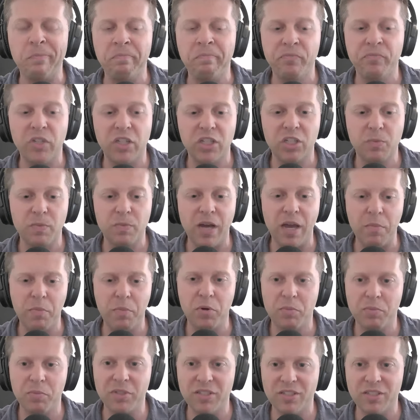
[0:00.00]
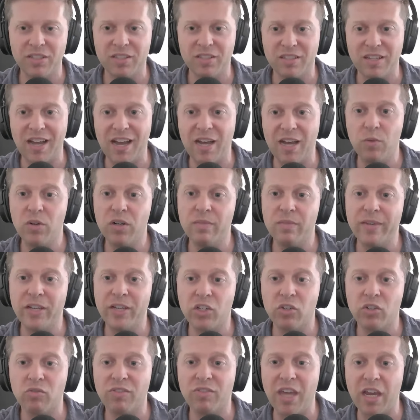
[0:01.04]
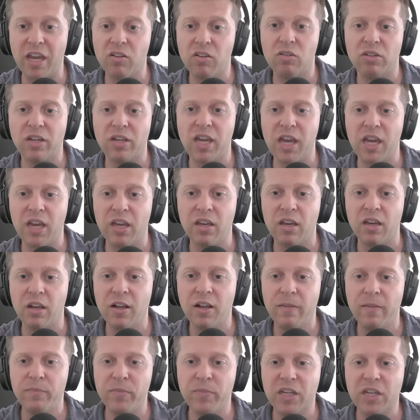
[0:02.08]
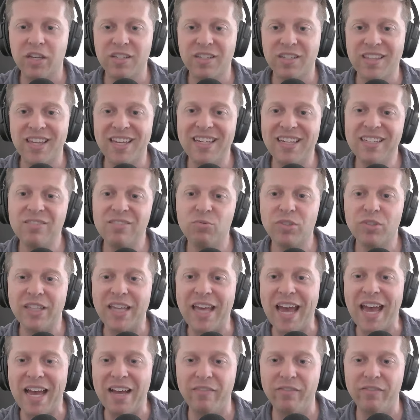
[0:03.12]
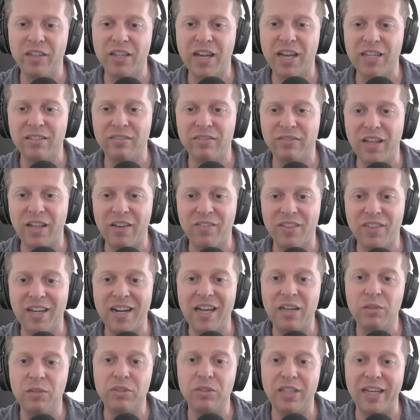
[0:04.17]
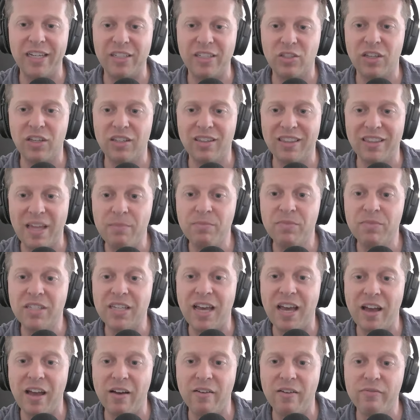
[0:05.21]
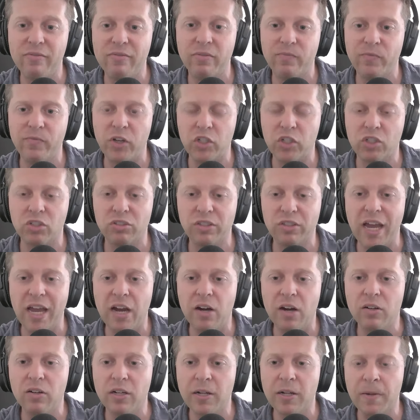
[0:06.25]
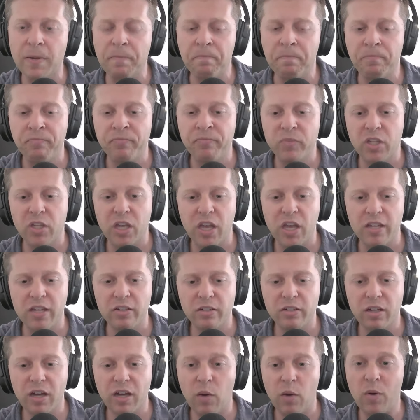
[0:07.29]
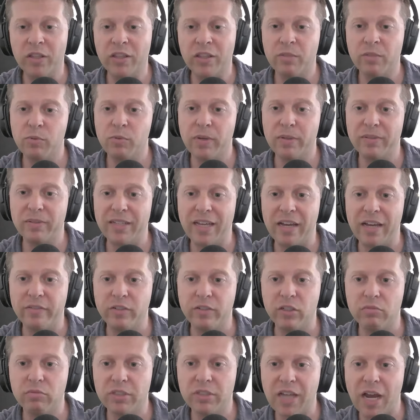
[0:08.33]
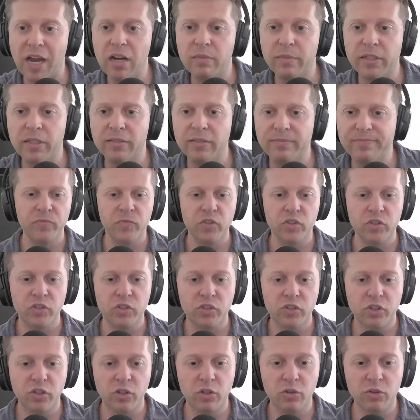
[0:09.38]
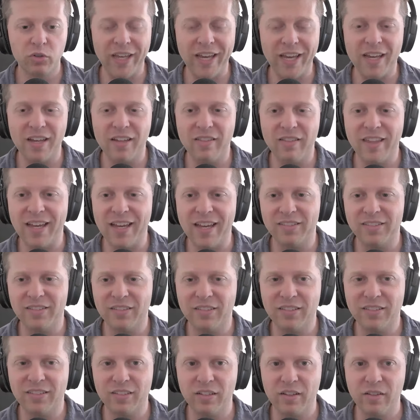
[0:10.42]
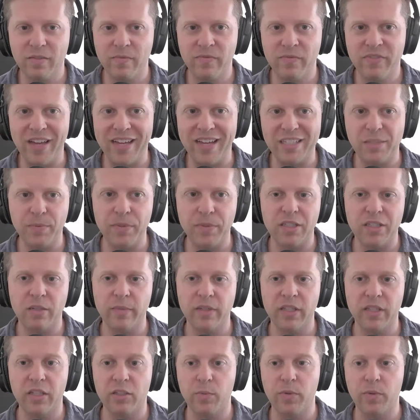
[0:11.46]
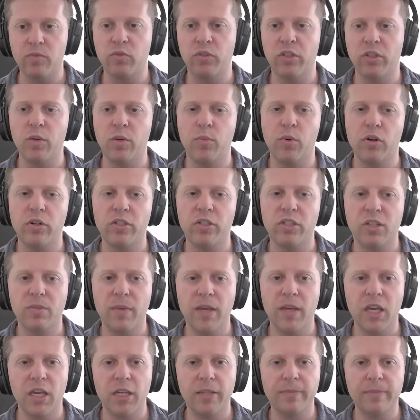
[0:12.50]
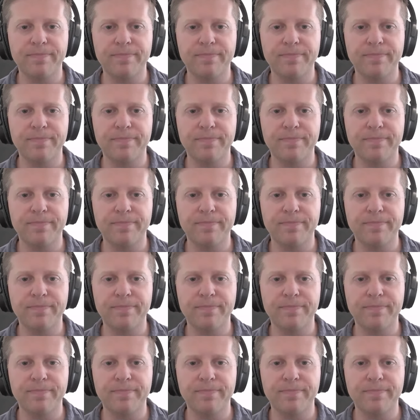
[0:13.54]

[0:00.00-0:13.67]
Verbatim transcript: because my purpose is, I want to make sure they're okay, because they didn't really have the kind of life that I would like them to have until now. And I want them to be able to have a good retirement. So yeah, that's been something that's been really important to me,